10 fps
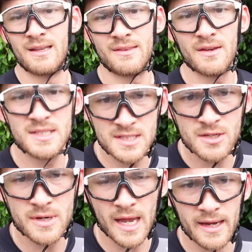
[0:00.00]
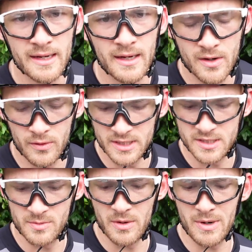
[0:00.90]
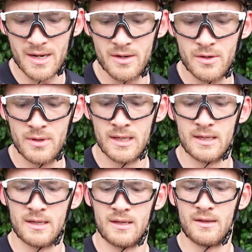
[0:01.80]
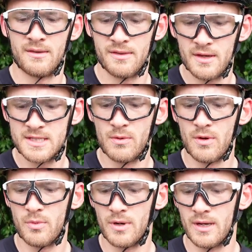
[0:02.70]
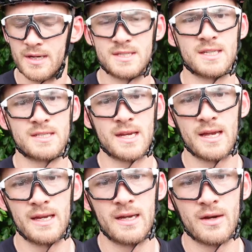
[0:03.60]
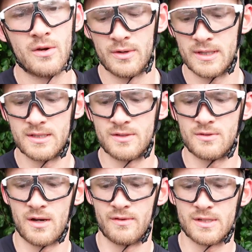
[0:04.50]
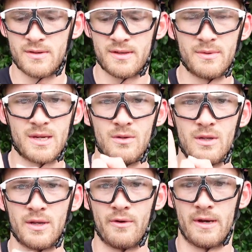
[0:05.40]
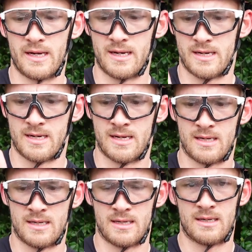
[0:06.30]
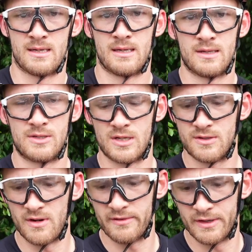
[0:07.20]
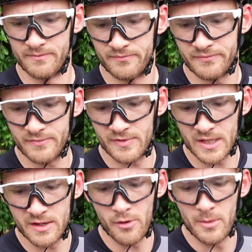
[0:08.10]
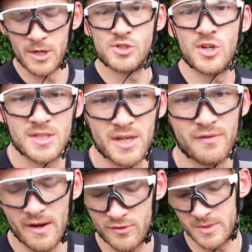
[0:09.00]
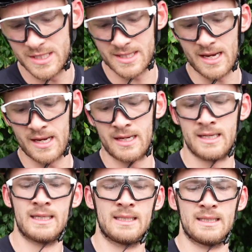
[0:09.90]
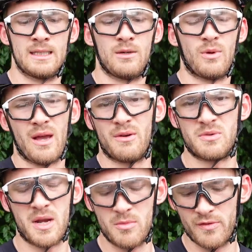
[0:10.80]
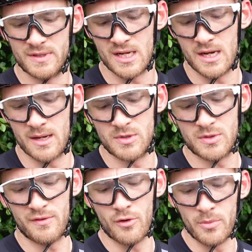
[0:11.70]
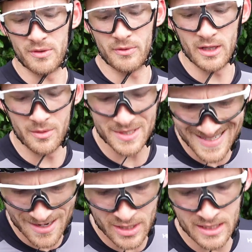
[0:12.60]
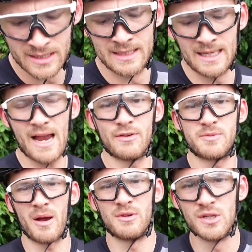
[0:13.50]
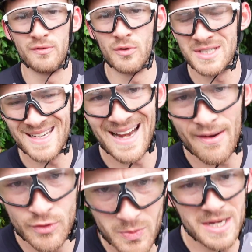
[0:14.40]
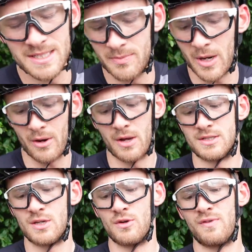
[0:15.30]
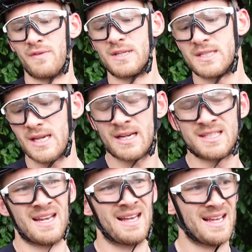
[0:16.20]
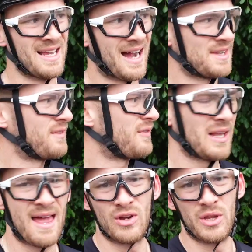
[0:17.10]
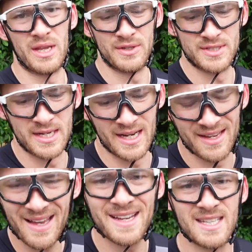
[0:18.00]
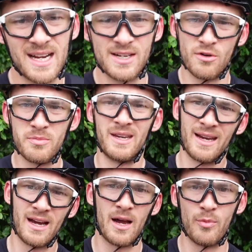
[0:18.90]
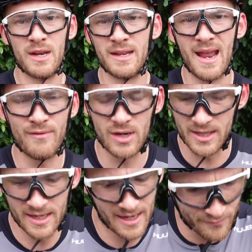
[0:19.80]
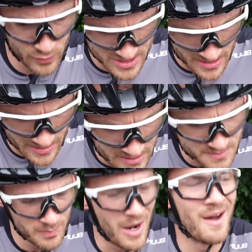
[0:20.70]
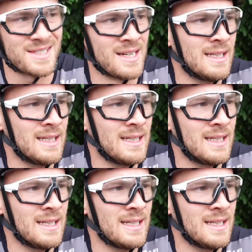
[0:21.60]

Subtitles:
32k according to my Wahoo, 31.96k according to Strava, so I think we can all agree. Cheers Strava, thank you very much. Just under 500 meters again, 1 hour 20 moving time, 24.3 kilometers an hour, average power 214, average weighted power 256. I did feel heavy on the hills today. That is the nature of being hybrid and heavier than an average cyclist, but